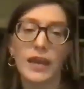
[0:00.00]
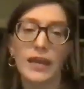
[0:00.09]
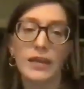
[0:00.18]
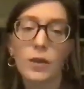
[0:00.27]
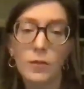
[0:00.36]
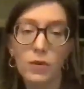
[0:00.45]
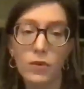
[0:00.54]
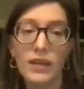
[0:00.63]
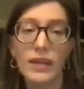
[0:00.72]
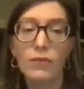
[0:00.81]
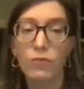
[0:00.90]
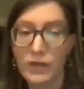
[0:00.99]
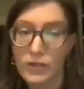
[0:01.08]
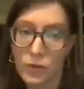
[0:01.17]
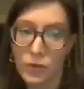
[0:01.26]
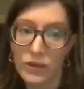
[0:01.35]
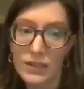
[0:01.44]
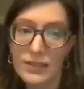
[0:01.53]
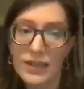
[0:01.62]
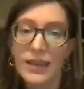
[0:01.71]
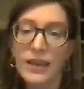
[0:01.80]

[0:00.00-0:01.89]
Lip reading: and community resource.